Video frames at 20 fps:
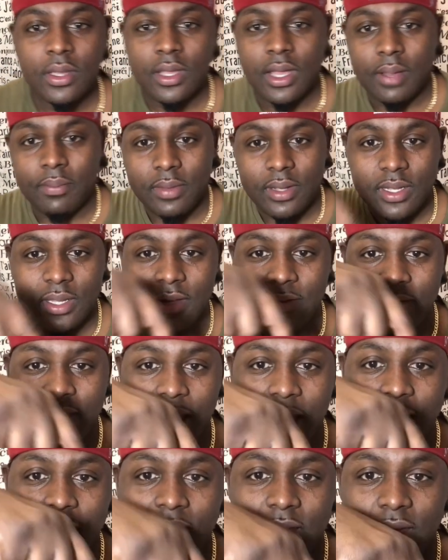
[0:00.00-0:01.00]
I'm gonna leave
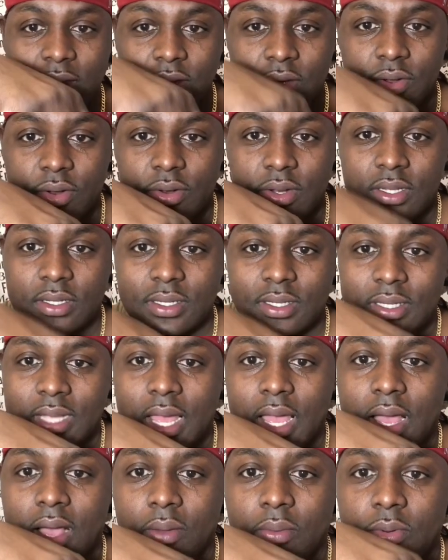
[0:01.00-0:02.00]
that here. This is the
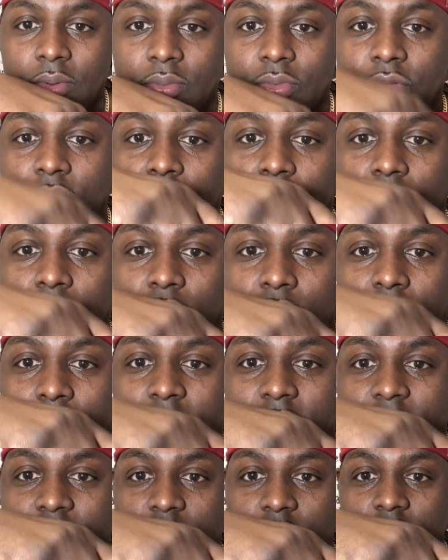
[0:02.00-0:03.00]
album, The
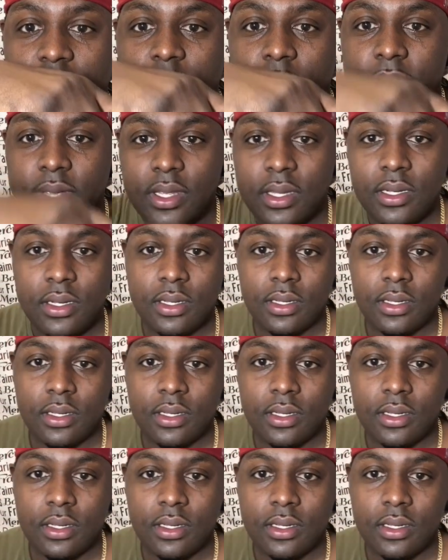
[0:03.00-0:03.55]
Waves on Spin.